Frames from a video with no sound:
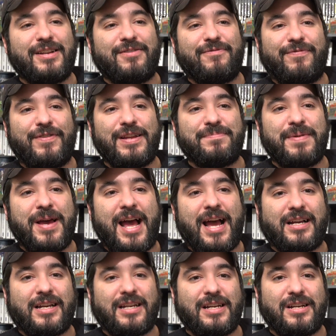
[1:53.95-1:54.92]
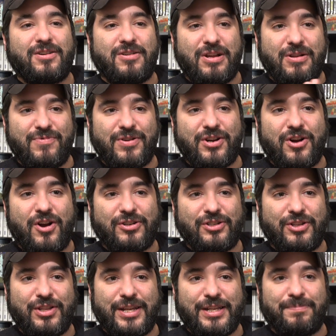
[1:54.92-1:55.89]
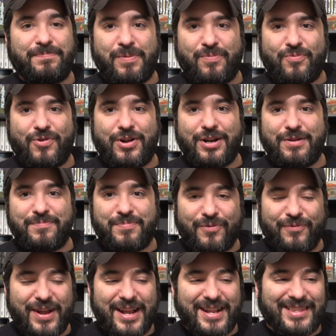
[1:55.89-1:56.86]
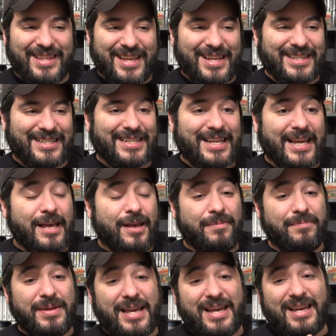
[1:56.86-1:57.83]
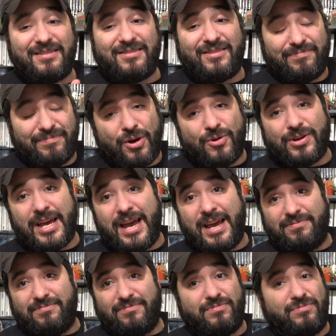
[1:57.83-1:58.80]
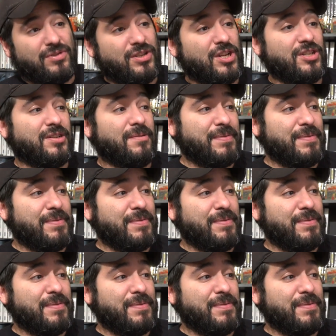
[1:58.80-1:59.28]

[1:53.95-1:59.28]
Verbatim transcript: and feedback in regards to this. People wanted to prevent this. Me, okay, she's a